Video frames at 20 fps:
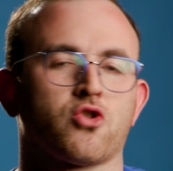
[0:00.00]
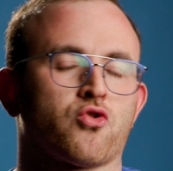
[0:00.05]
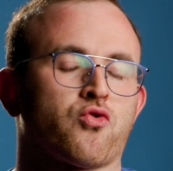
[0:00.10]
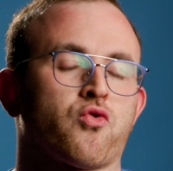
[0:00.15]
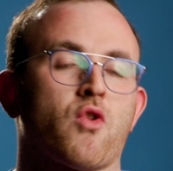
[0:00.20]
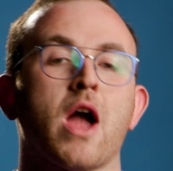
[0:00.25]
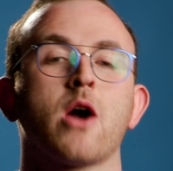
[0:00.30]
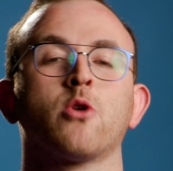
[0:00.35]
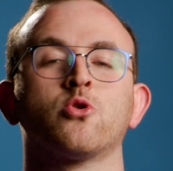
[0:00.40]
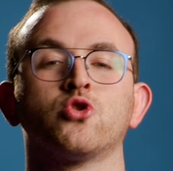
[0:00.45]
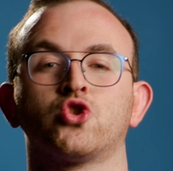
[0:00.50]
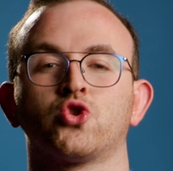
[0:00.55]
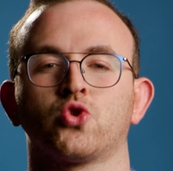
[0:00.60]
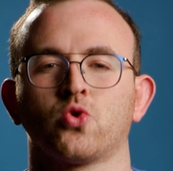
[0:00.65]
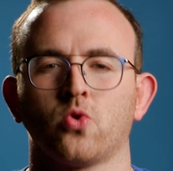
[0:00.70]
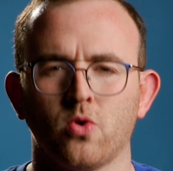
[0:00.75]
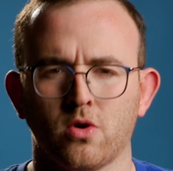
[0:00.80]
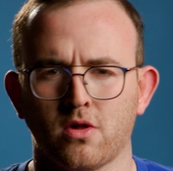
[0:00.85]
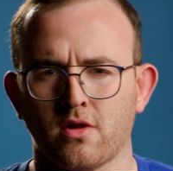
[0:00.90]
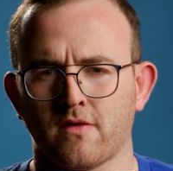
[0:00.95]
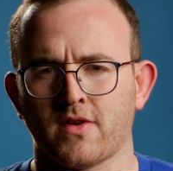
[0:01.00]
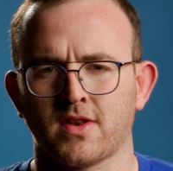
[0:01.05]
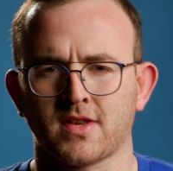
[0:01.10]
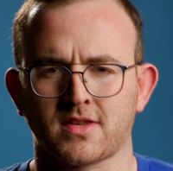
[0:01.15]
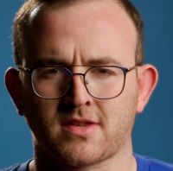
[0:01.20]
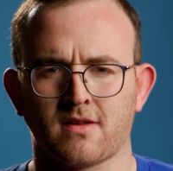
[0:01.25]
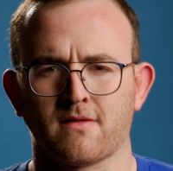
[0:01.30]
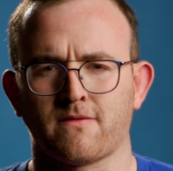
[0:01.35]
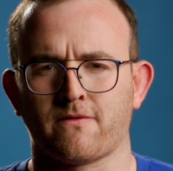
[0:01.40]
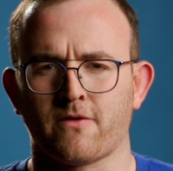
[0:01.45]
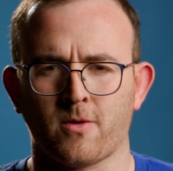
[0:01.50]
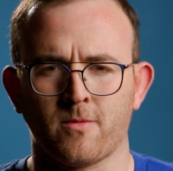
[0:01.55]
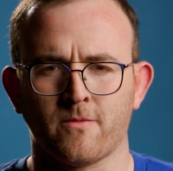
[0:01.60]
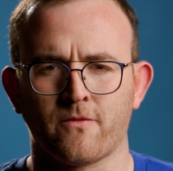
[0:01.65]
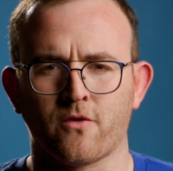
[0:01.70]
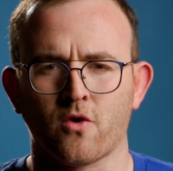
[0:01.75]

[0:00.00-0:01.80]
crown jewel of instant film